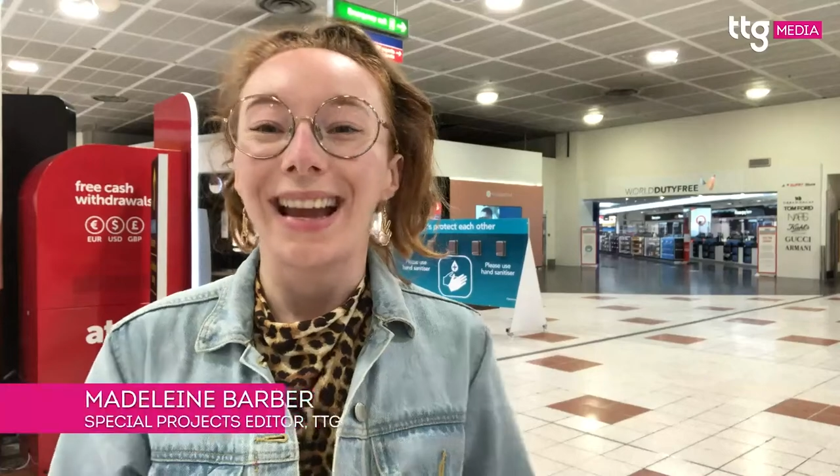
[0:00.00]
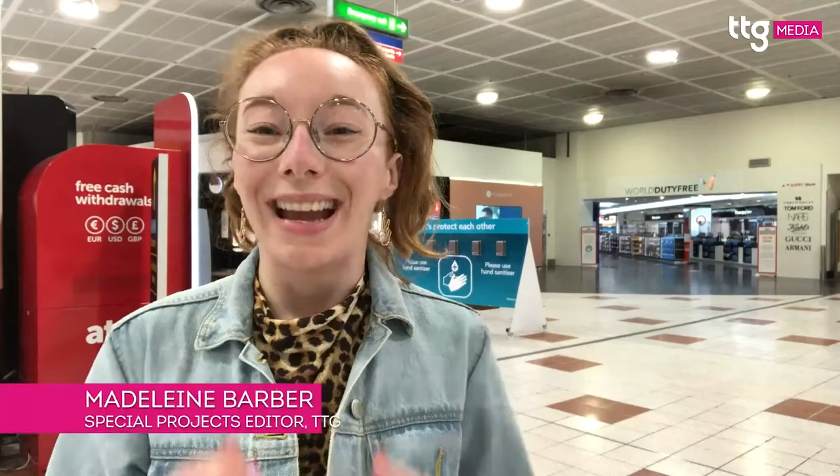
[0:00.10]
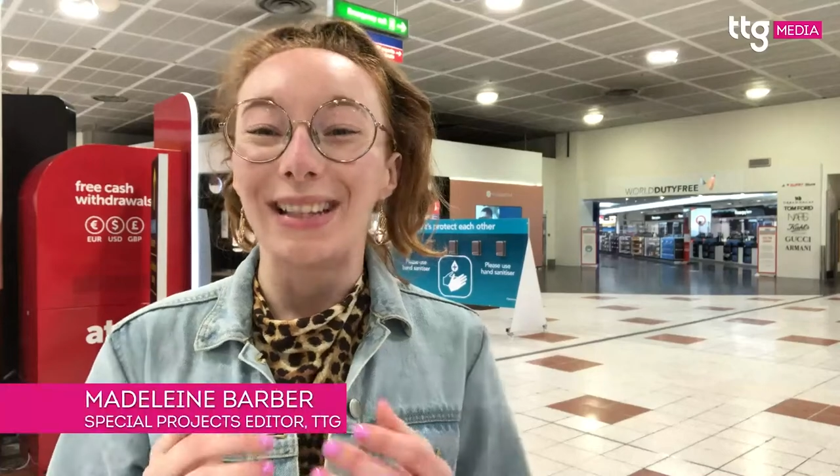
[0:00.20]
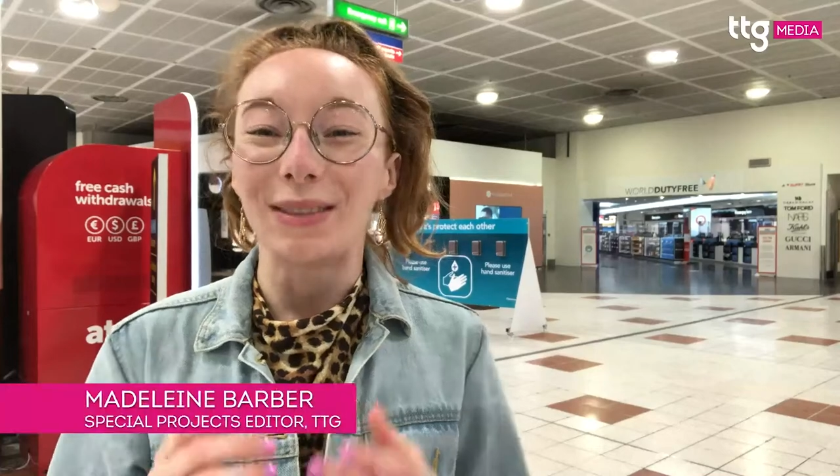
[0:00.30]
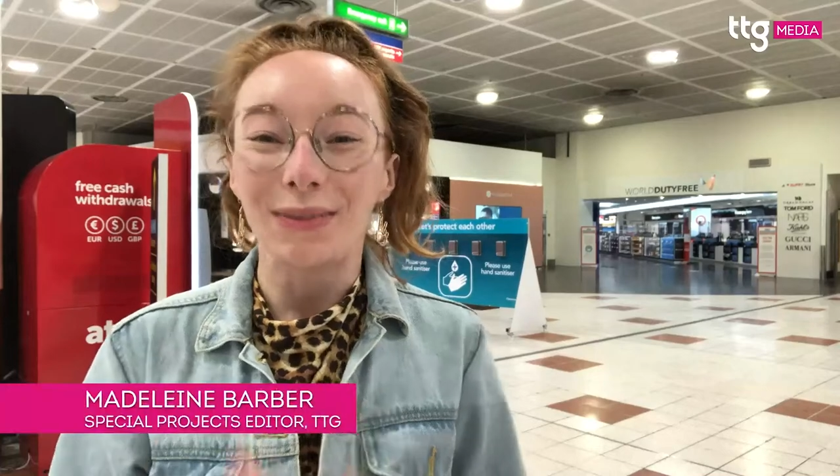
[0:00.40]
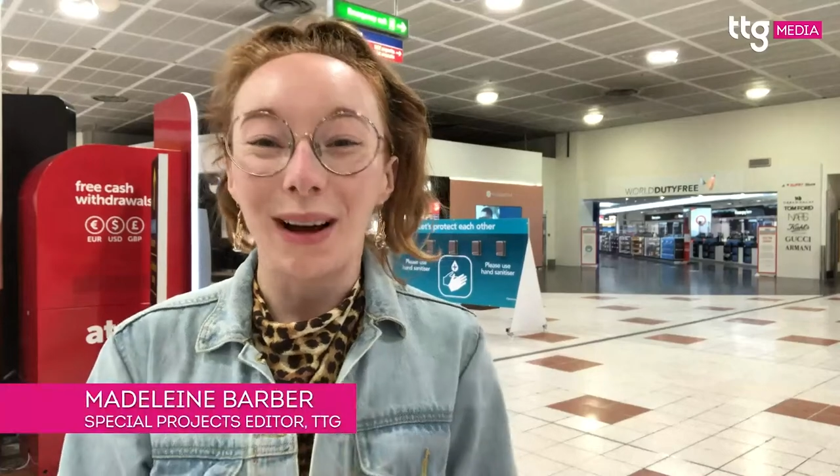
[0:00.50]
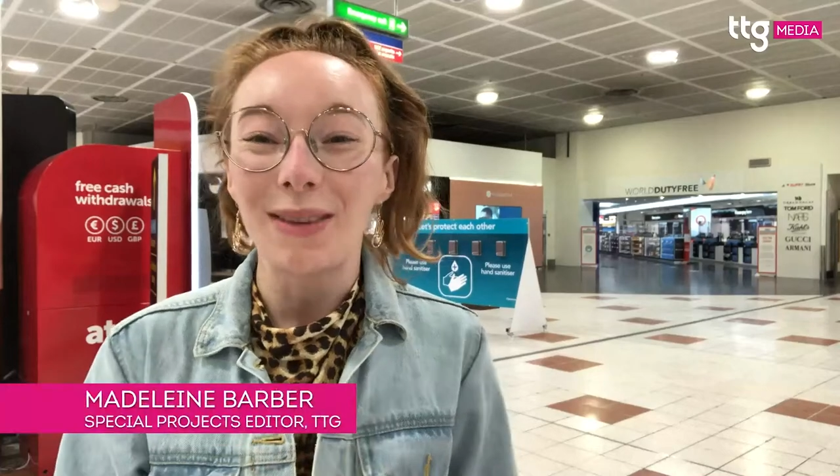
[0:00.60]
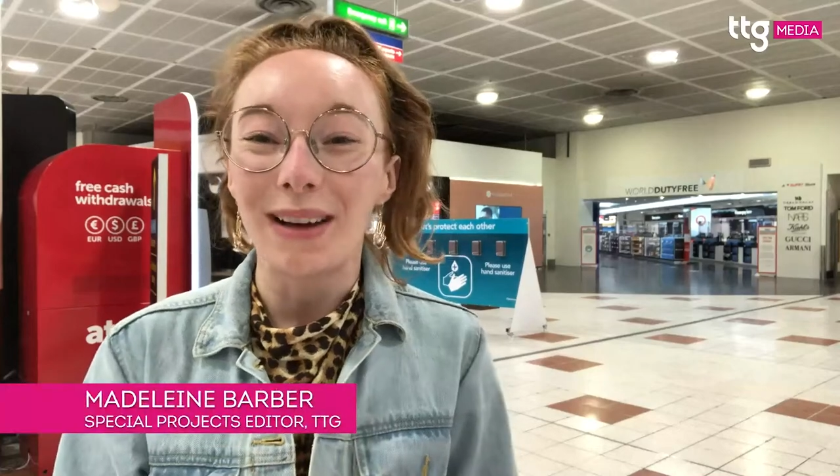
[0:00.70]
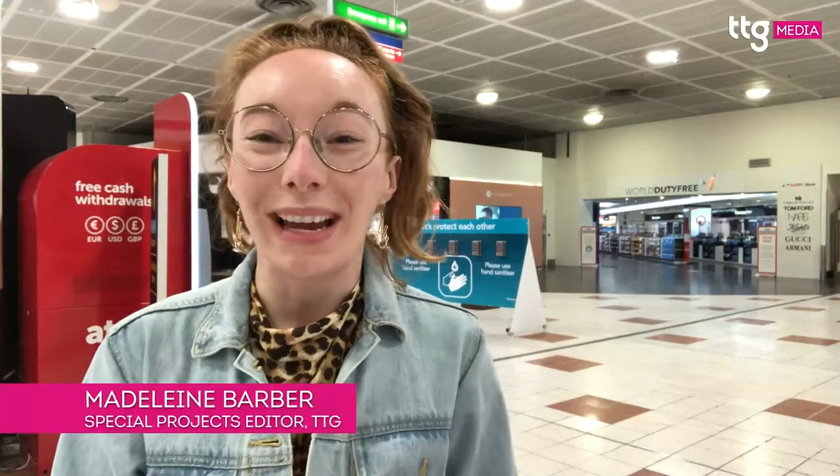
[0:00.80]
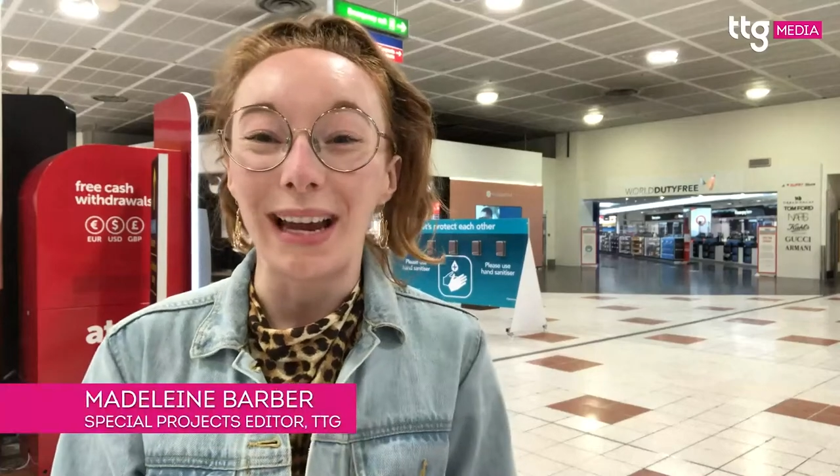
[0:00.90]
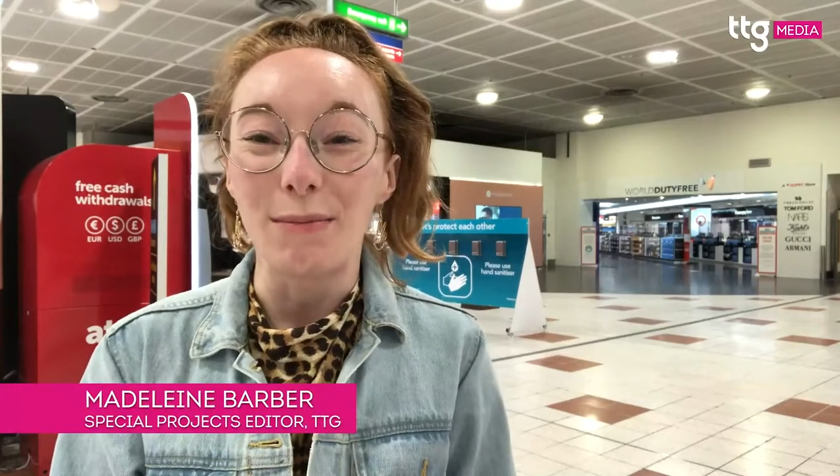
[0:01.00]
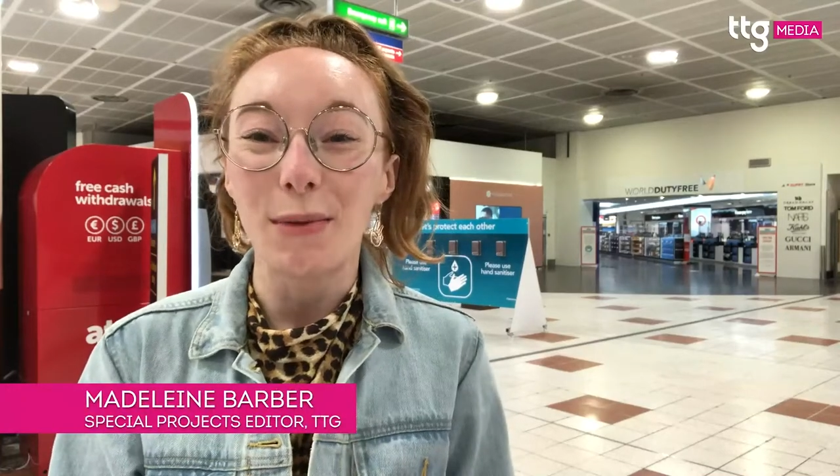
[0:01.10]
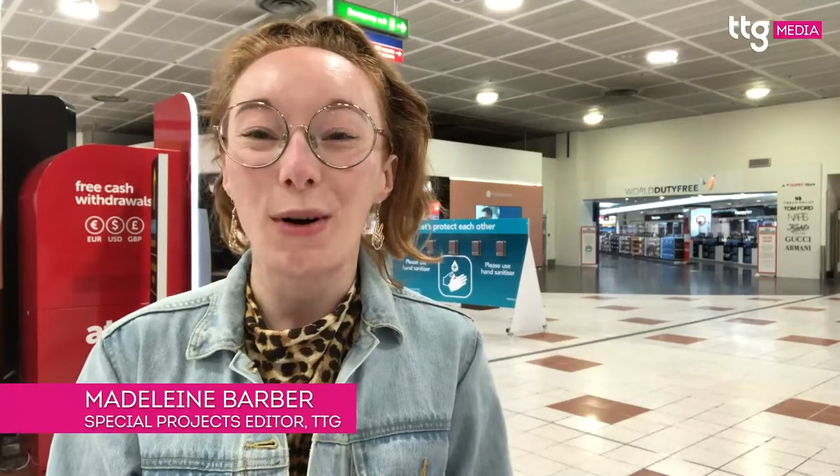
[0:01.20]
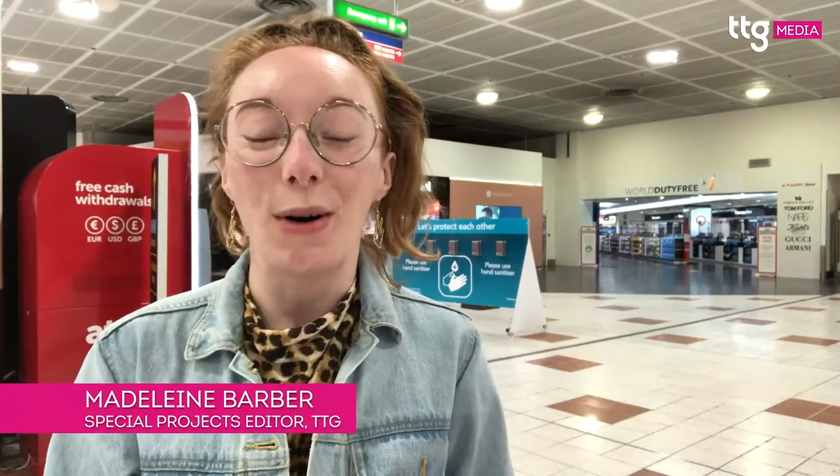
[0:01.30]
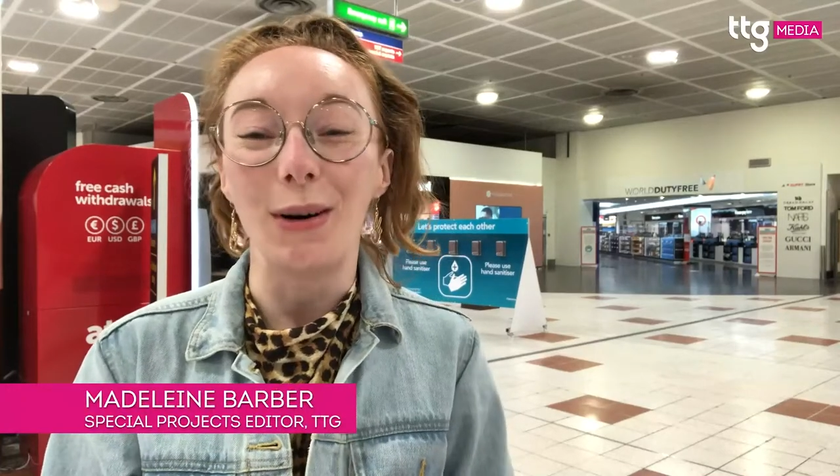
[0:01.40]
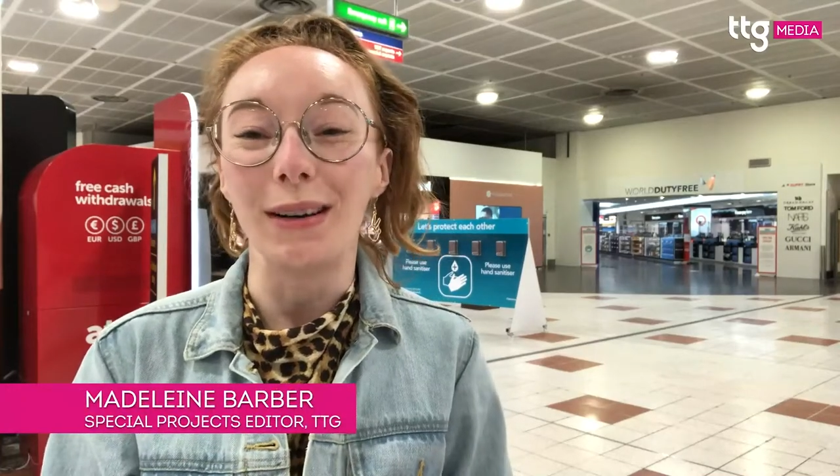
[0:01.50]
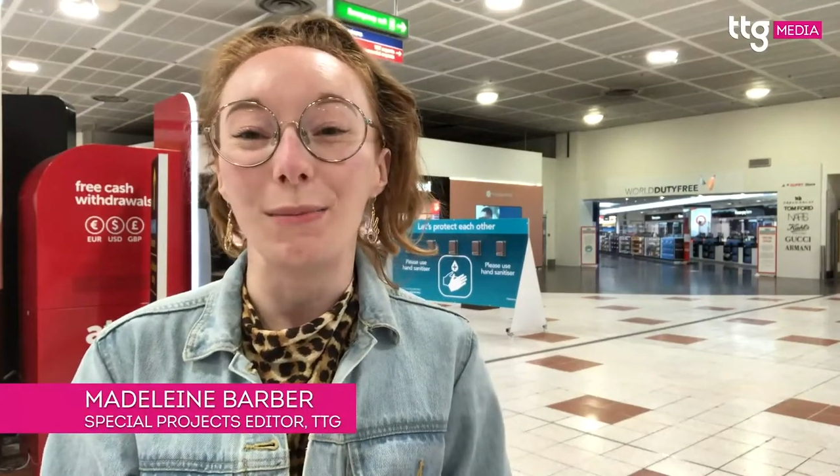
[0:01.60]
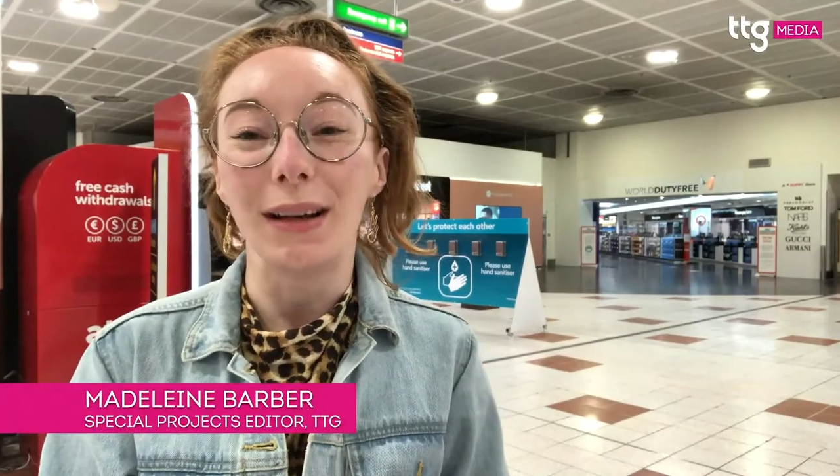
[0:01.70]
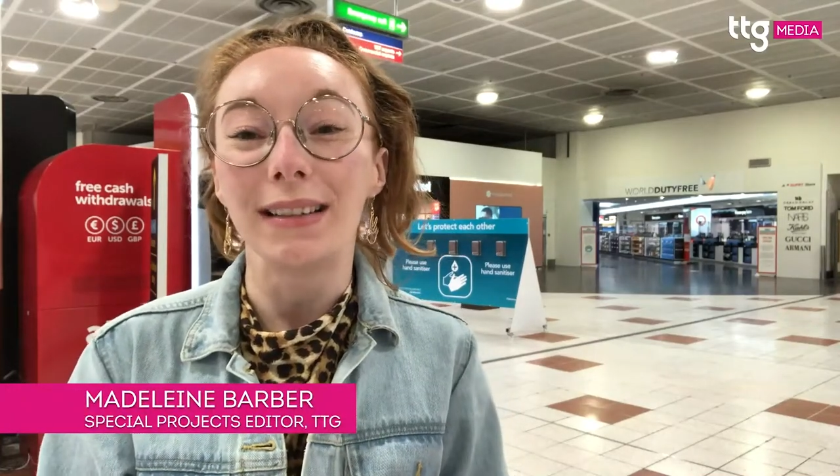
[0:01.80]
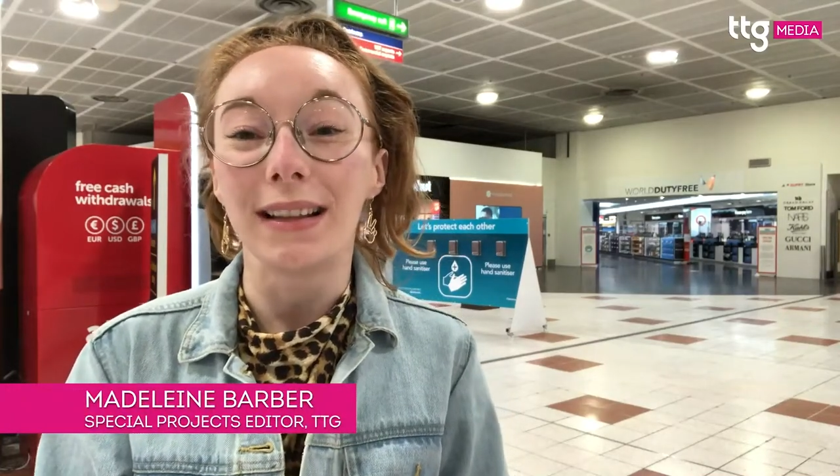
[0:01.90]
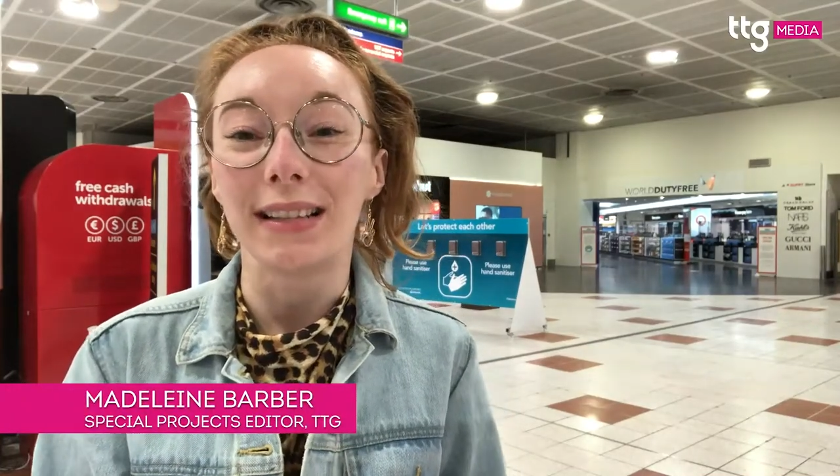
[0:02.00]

It's 5am on Monday